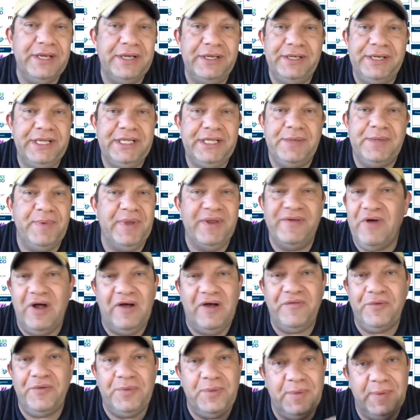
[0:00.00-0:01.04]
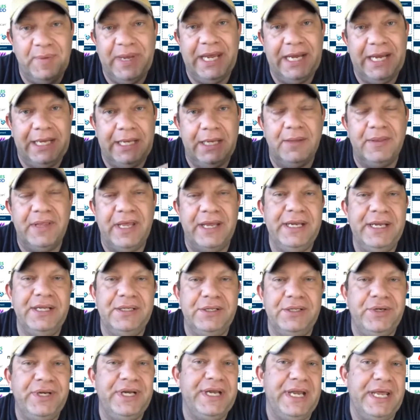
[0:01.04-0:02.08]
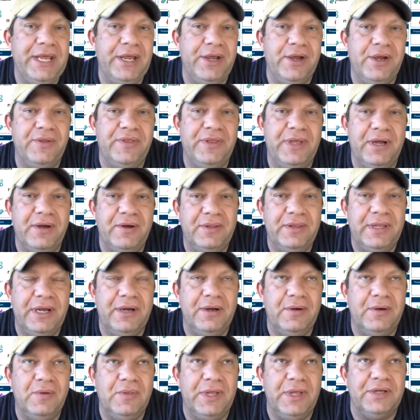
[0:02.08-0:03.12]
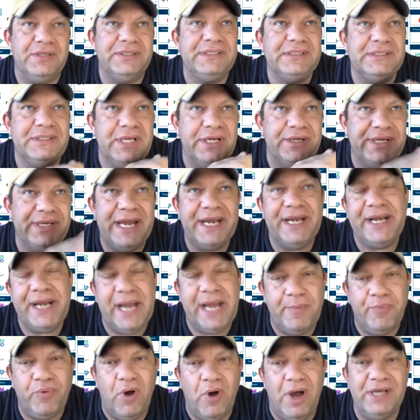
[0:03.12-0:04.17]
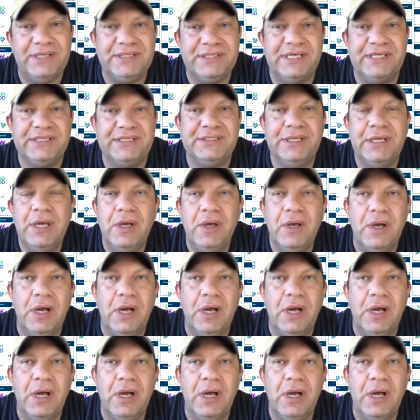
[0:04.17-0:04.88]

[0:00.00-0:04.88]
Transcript: They need to be involved from the beginning. You need to hear their day-to-day process,